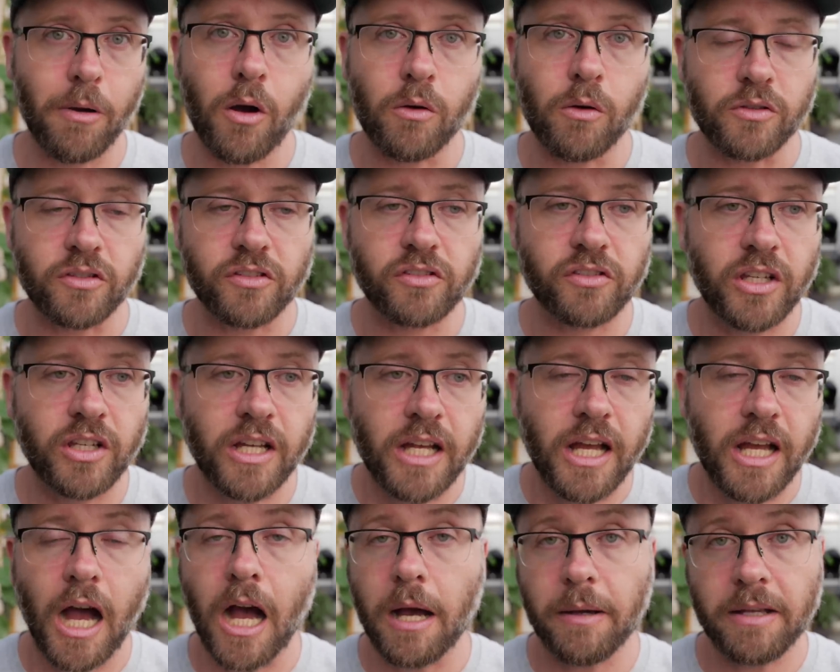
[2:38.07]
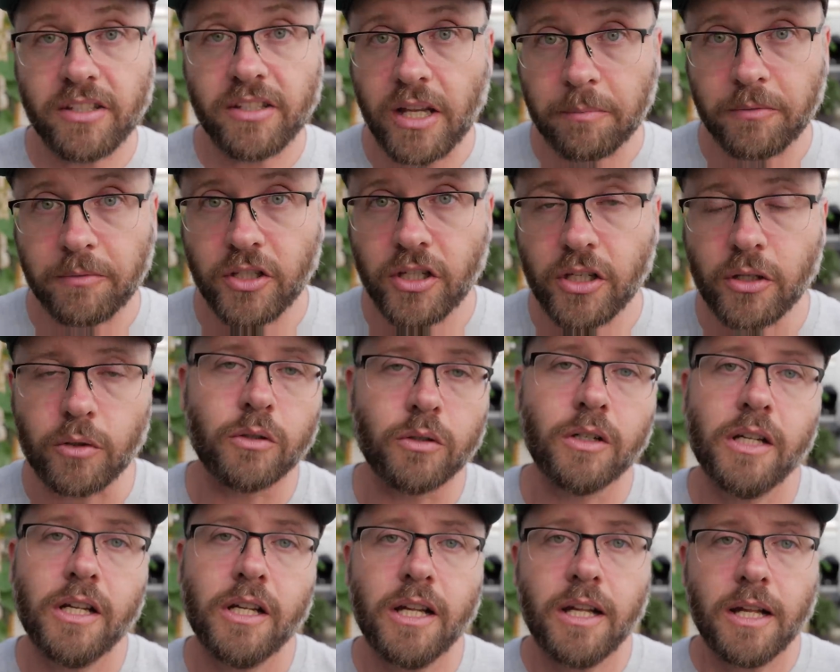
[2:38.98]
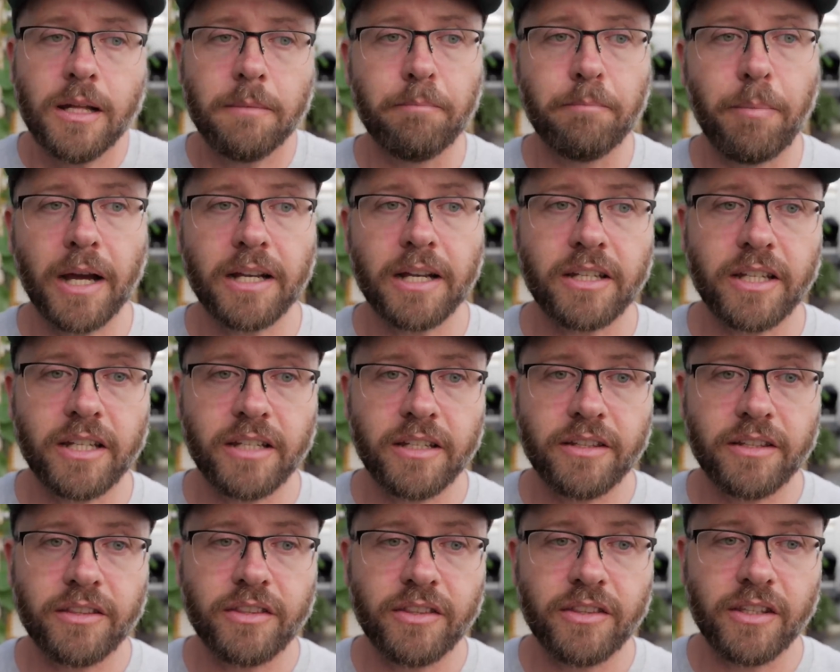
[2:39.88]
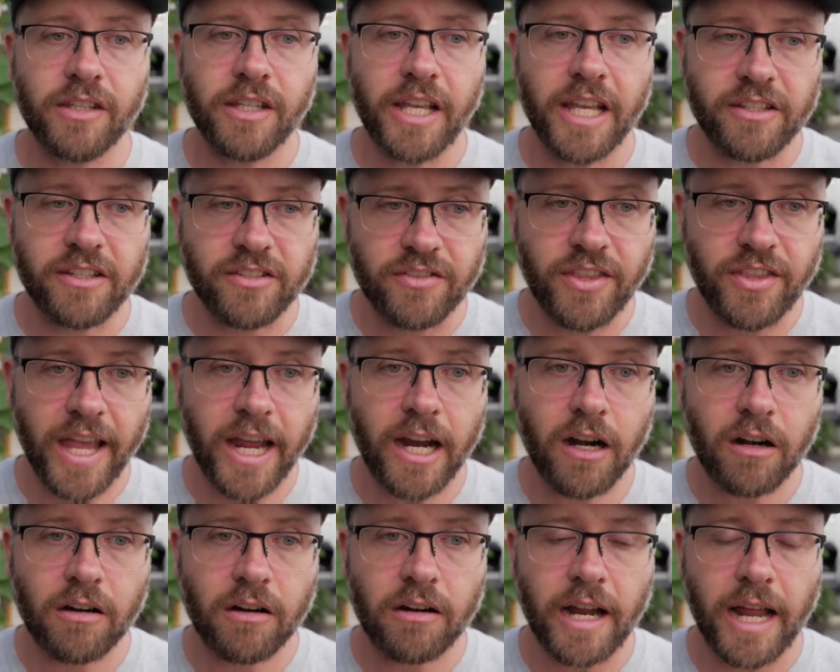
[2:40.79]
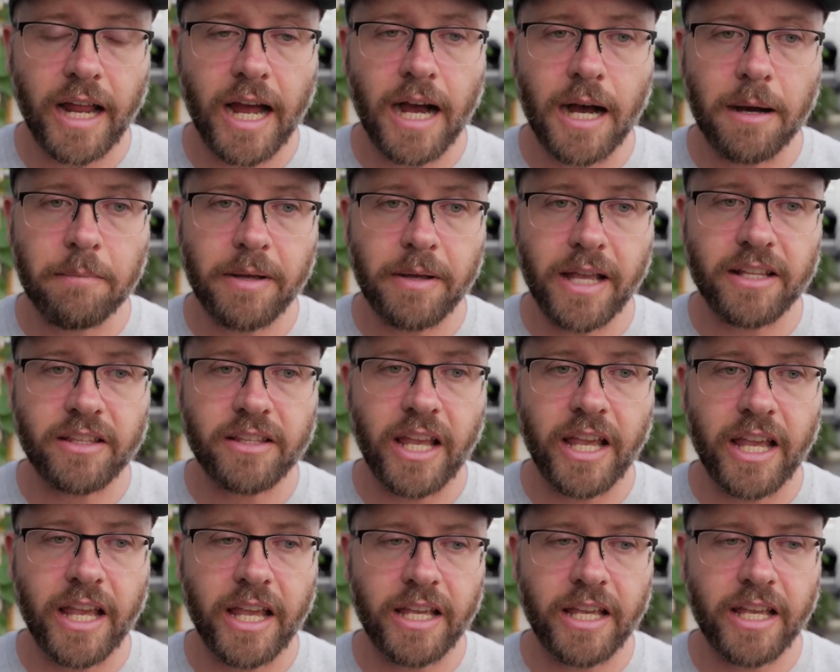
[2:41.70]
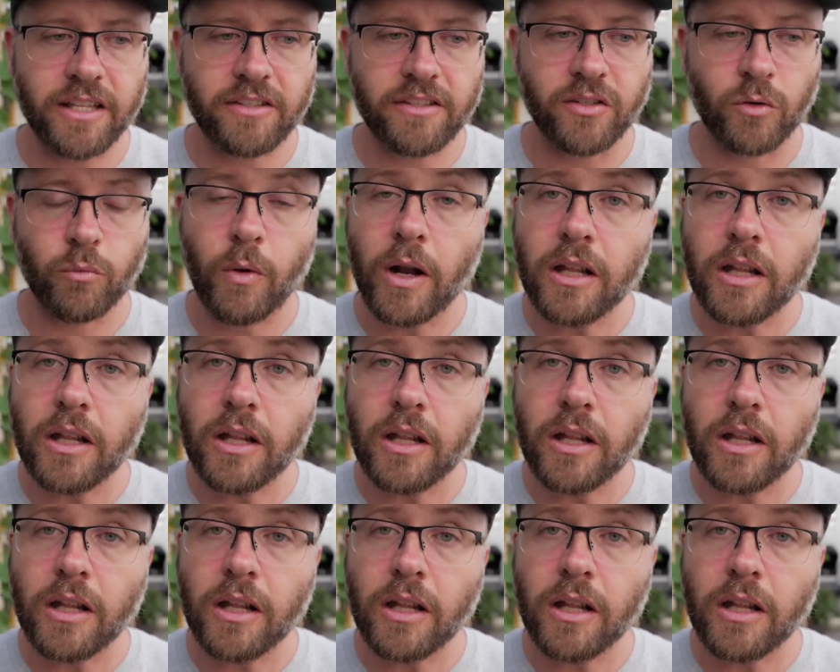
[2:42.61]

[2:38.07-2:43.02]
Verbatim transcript: bones. Uh, it's up to you, but it's there. Um, it, it, it's a